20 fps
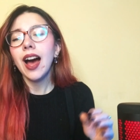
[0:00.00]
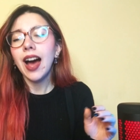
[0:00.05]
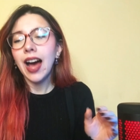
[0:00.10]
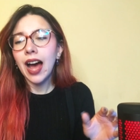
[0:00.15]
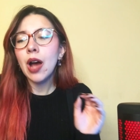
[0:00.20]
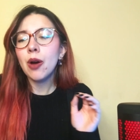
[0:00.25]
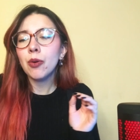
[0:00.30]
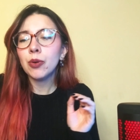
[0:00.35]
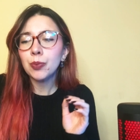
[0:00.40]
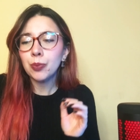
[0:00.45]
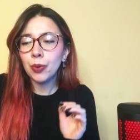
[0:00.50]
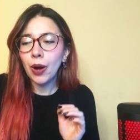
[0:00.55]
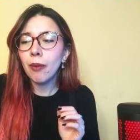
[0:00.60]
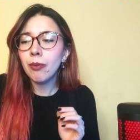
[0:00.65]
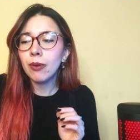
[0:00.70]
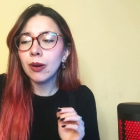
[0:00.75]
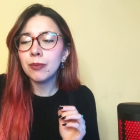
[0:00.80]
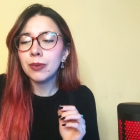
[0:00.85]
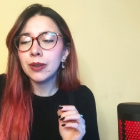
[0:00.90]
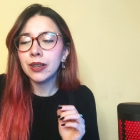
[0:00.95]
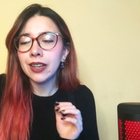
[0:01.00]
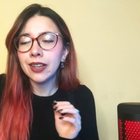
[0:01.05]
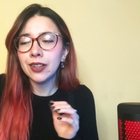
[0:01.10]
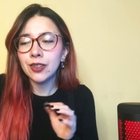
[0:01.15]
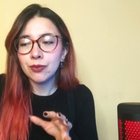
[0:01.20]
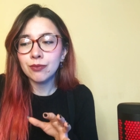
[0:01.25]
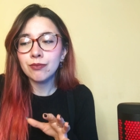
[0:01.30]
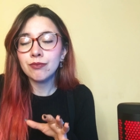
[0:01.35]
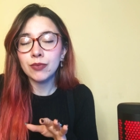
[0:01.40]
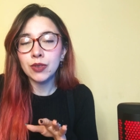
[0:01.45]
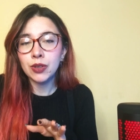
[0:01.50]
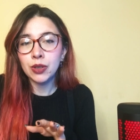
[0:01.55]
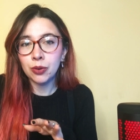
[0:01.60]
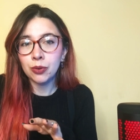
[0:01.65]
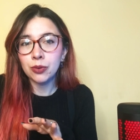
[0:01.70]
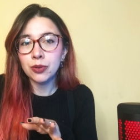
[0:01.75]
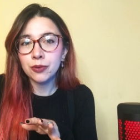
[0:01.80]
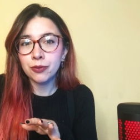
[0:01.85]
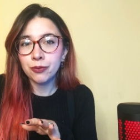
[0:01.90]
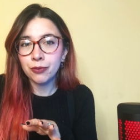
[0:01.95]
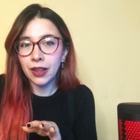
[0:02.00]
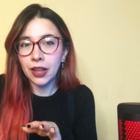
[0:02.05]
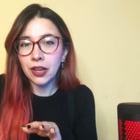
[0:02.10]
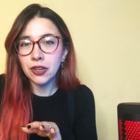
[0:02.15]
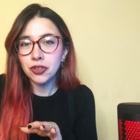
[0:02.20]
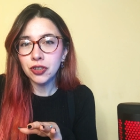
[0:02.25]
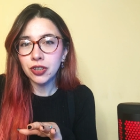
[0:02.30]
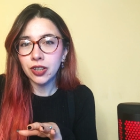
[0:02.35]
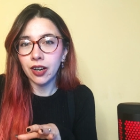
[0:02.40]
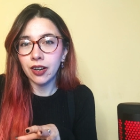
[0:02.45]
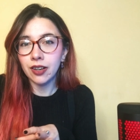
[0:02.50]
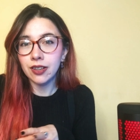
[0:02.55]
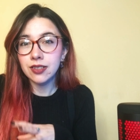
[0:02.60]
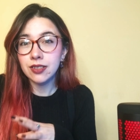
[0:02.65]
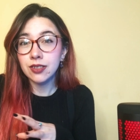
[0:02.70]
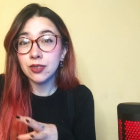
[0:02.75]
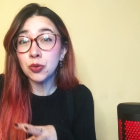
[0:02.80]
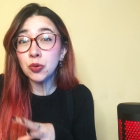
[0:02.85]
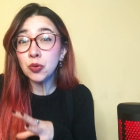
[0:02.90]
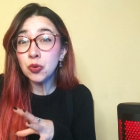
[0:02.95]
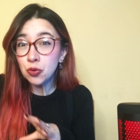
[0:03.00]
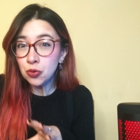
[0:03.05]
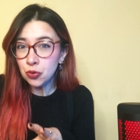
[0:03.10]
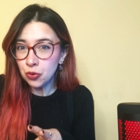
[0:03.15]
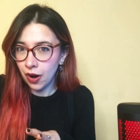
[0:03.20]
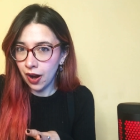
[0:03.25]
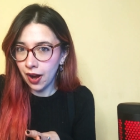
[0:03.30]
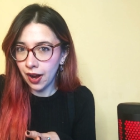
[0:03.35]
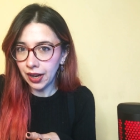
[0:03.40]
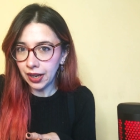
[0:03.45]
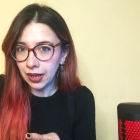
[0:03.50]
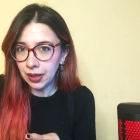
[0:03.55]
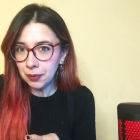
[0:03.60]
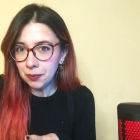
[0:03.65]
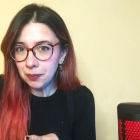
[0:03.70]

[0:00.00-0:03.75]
I would probably use flashcards to try.